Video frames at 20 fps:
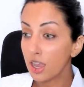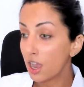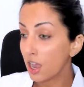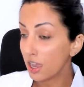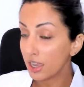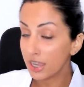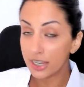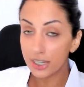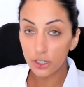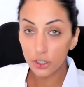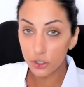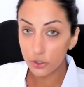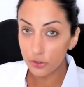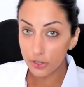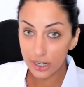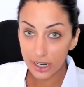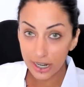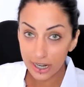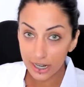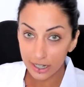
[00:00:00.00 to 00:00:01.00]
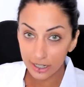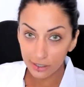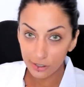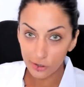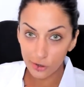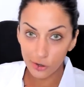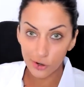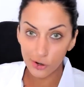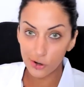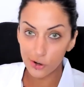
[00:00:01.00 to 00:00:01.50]
injury
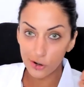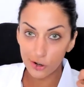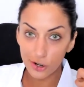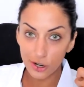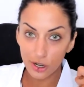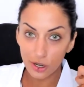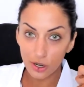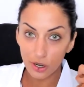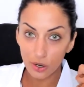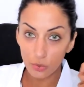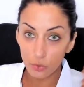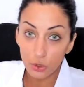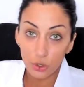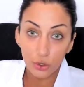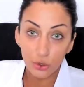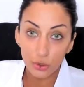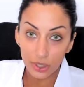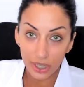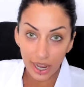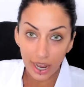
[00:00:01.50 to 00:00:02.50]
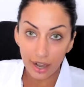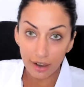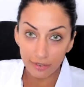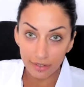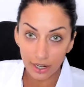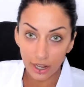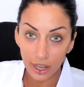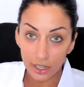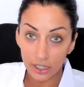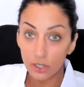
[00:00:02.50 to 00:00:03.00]
or wound
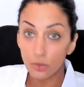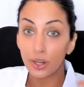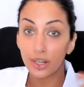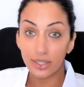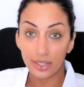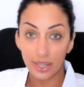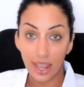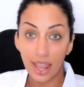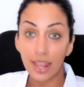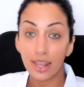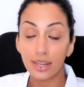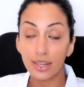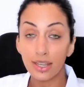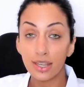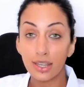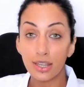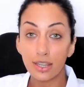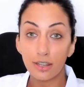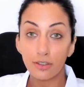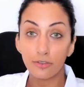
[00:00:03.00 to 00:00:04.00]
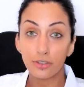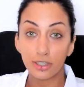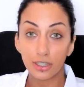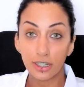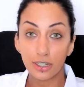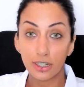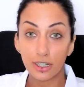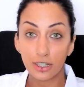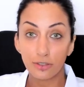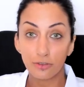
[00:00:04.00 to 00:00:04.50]
area and you went to A&E for
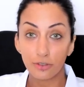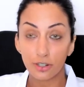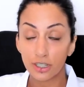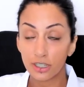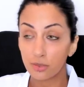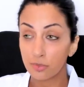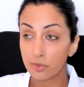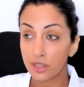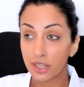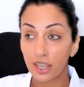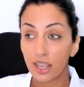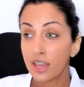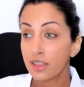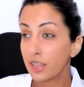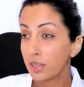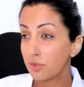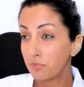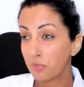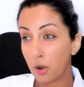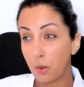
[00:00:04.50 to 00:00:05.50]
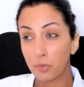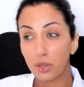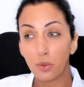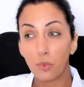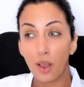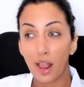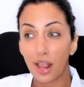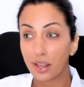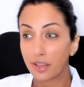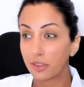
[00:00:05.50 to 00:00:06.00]
stitches for a similar thing, they'd probably
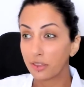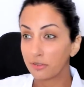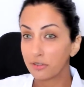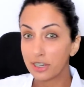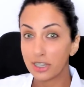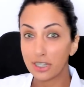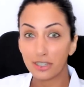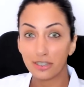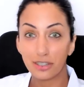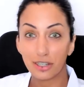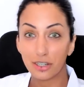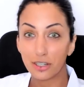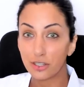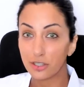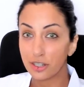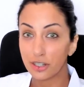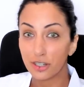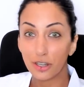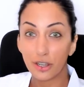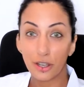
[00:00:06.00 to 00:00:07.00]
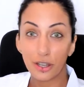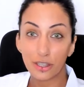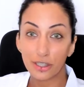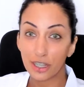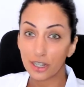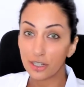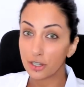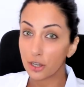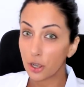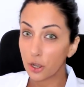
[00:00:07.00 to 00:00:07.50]
whack 3 stitches in you and
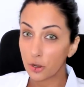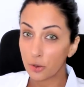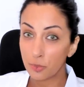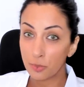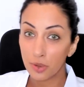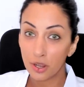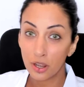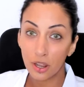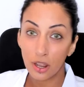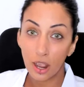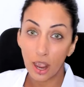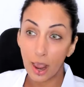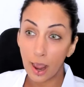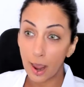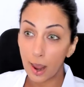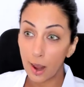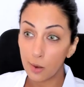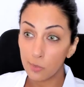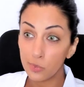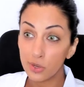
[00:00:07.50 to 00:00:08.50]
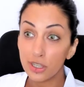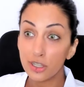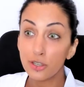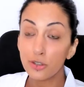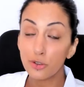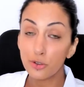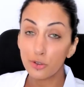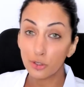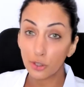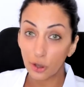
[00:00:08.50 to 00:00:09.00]
send you home. We
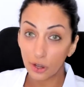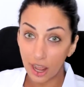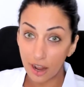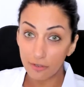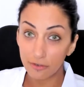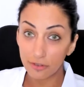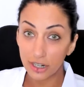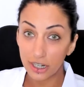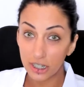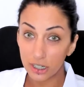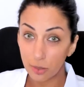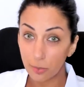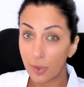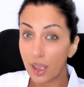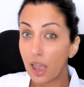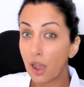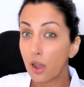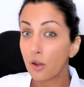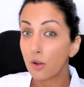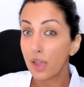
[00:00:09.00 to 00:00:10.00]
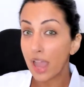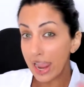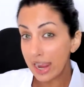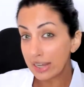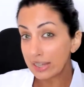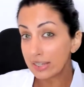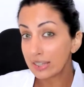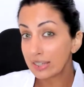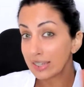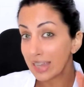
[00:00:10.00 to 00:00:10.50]
use on average about
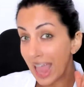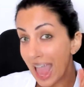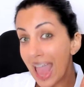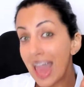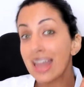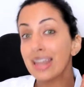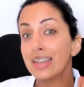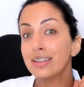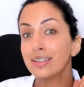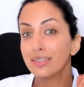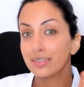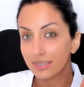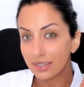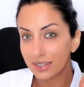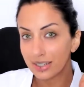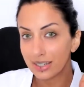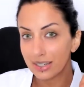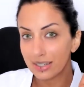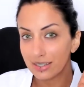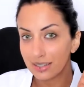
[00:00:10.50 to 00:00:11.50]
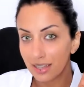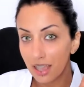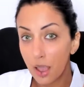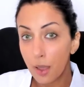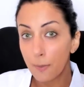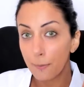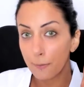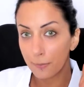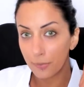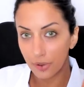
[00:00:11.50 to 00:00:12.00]
8 to 10 stitches
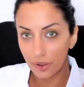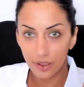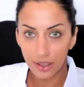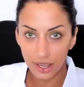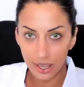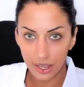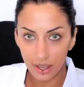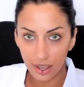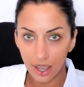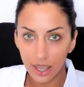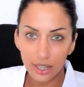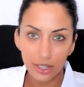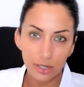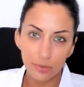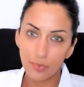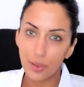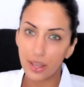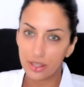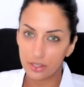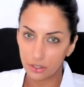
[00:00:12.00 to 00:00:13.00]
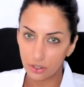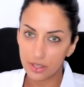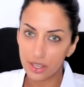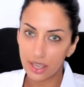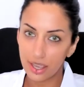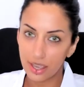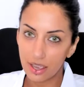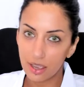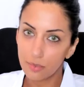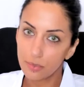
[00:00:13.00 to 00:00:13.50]
per ear. It depends on
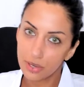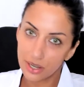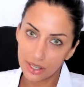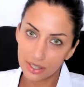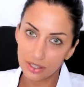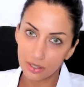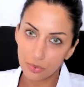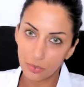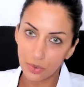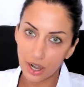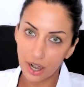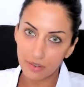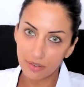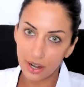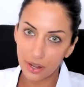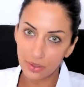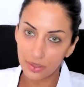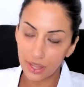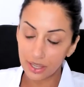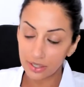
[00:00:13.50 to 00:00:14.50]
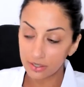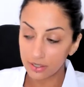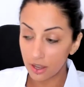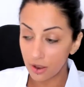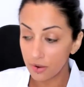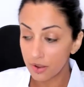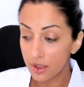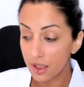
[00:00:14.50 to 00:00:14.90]
the ear, but it's somewhere around that. So